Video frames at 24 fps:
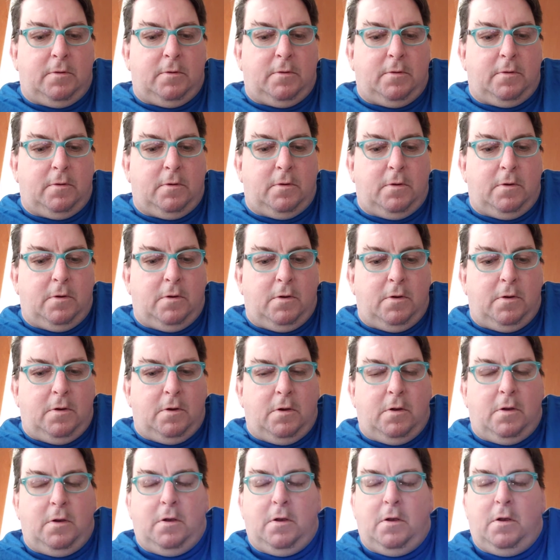
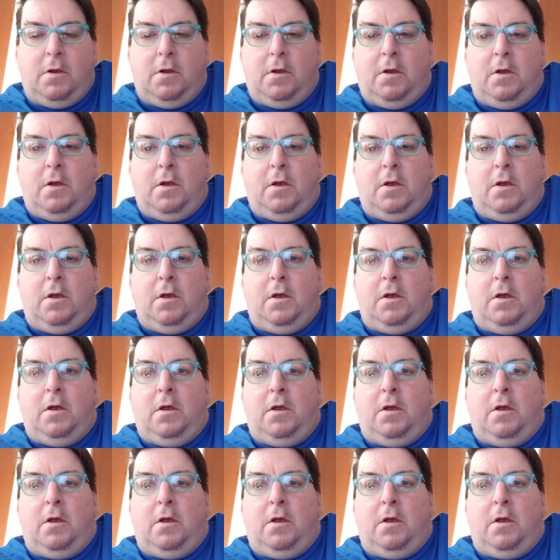(silence)